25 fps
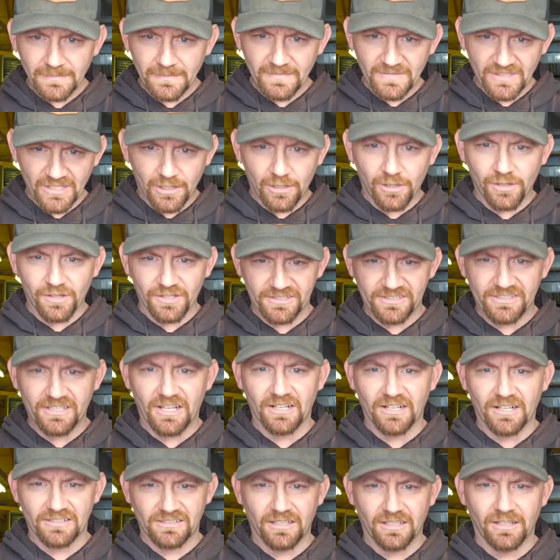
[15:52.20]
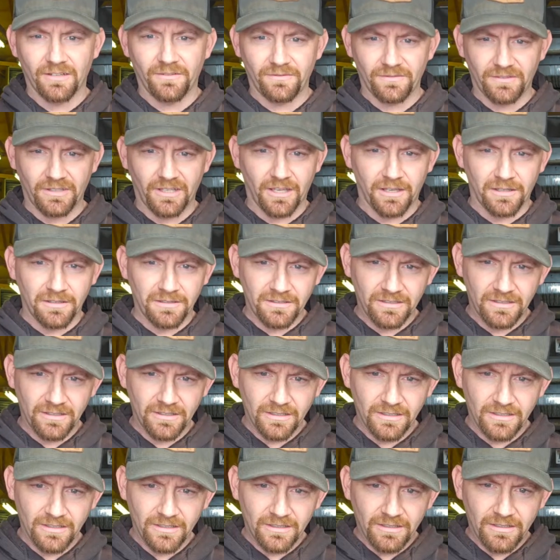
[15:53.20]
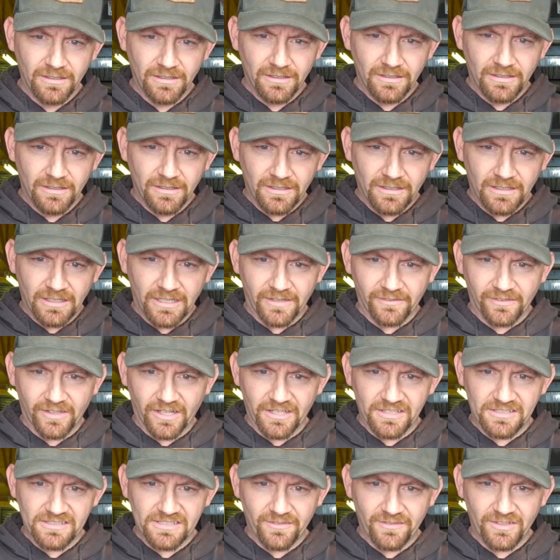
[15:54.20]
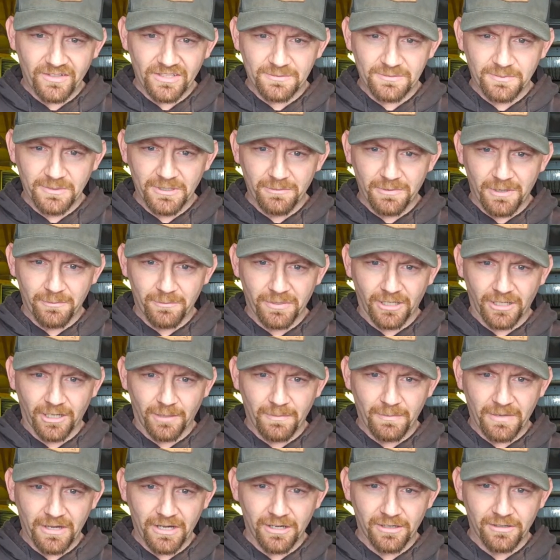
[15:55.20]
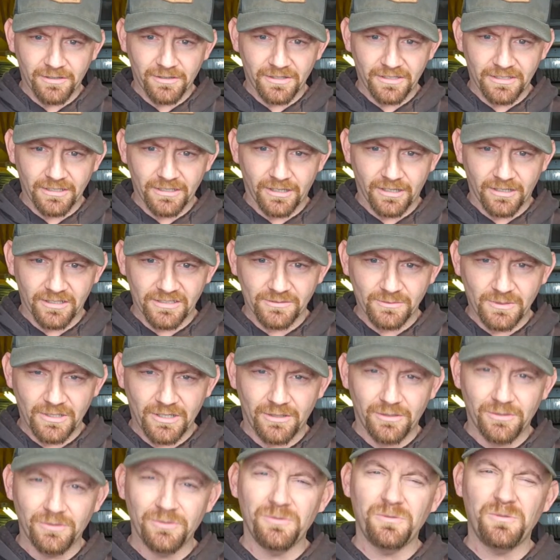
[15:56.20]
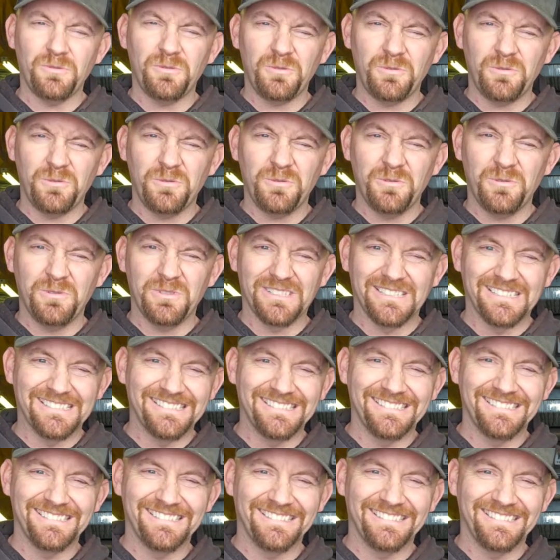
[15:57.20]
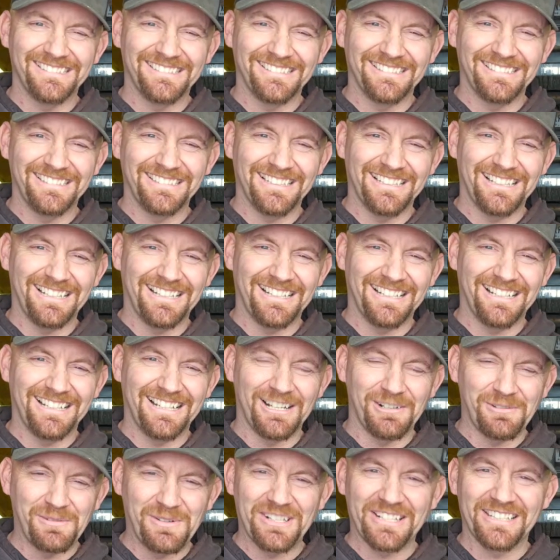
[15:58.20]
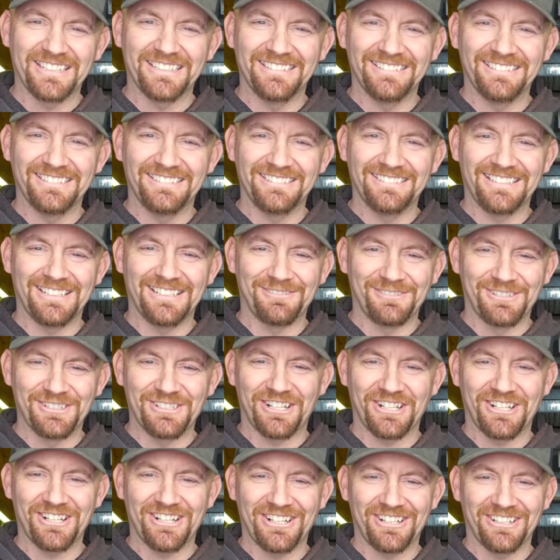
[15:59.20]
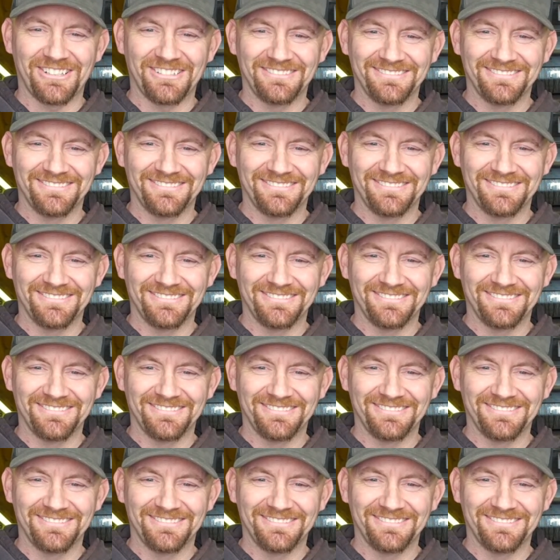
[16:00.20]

All the stock stuff, yeah. I've got a 70 split bumper Camaro in the yard as well. Ooh, I want it. I want your car.